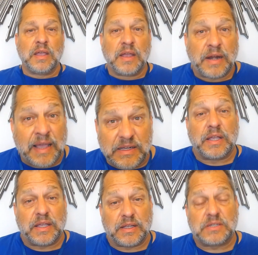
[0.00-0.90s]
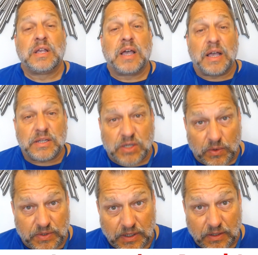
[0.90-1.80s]
Next is
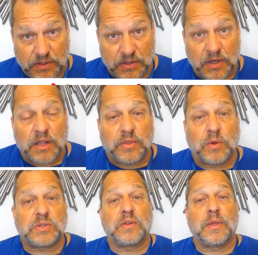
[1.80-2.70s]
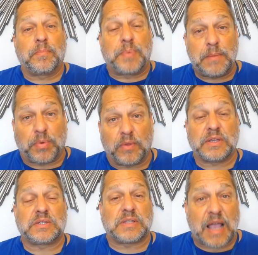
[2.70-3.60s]
associates. Those are the people, the
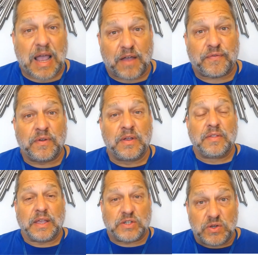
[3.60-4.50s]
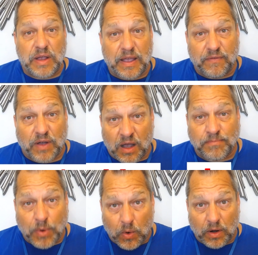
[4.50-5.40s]
staff that you have on
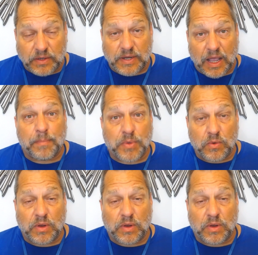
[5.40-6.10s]
board to help you